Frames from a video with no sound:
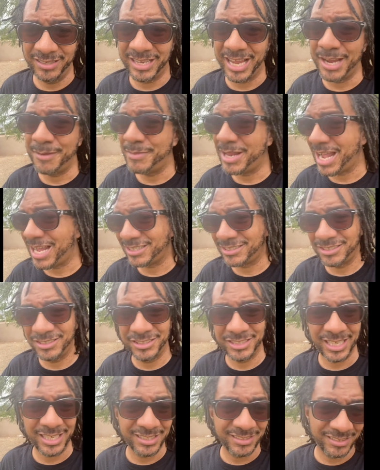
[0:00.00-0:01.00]
Dame Dash and
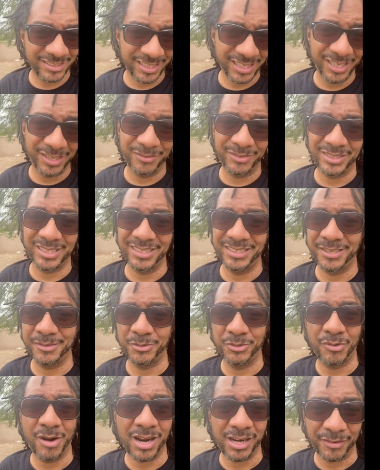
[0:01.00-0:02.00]
Jay-Z, what they did
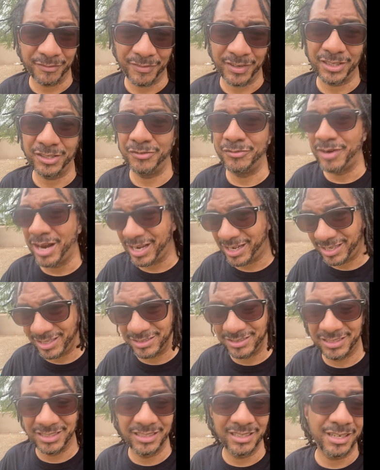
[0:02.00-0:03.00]
with Rockefeller
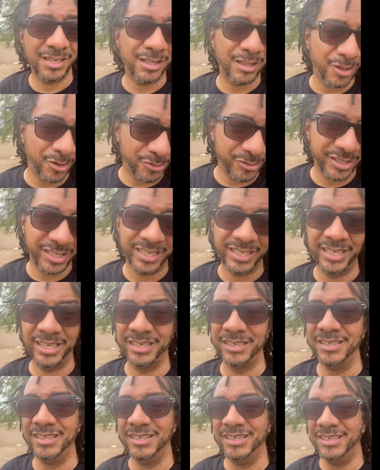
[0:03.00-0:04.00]
Records and the clothing,
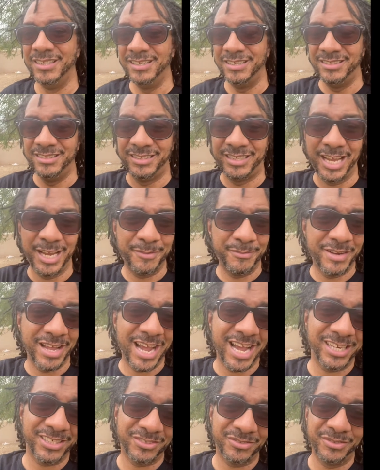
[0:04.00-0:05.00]
and Dame
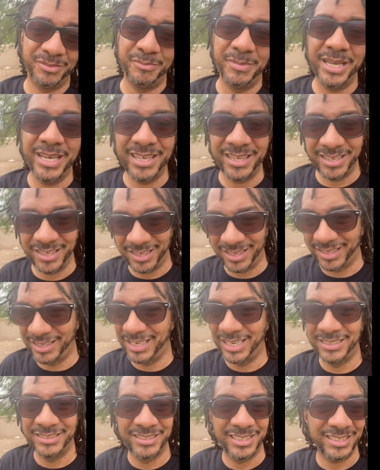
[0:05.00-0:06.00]
Dash with media,
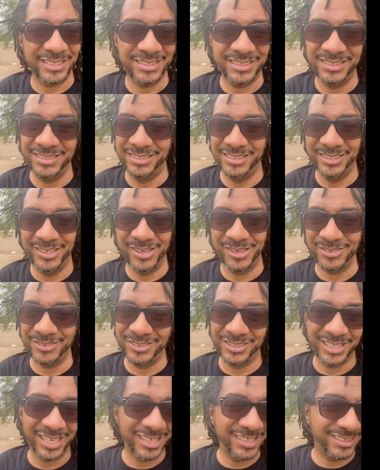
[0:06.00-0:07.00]
and just, you know,
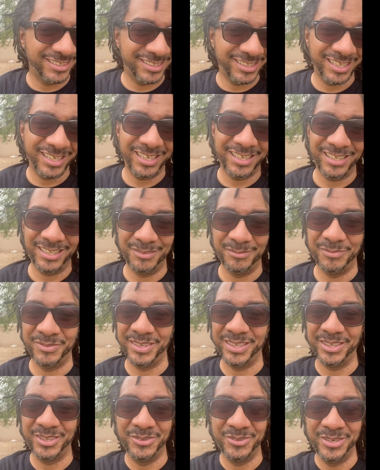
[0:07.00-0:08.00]
Jay-Z
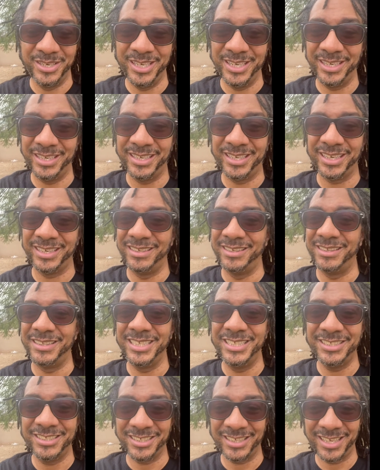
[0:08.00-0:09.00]
being unique, and
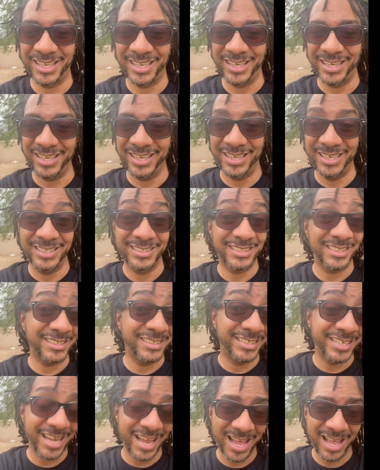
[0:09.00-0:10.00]
Alicia Keys,
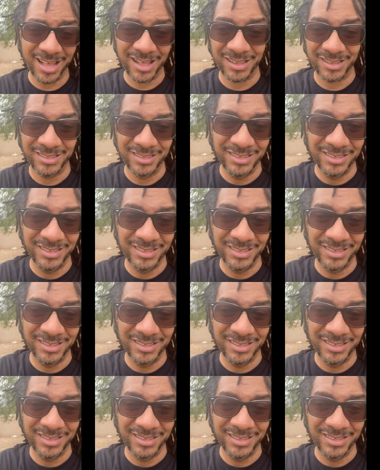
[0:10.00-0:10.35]
Adele,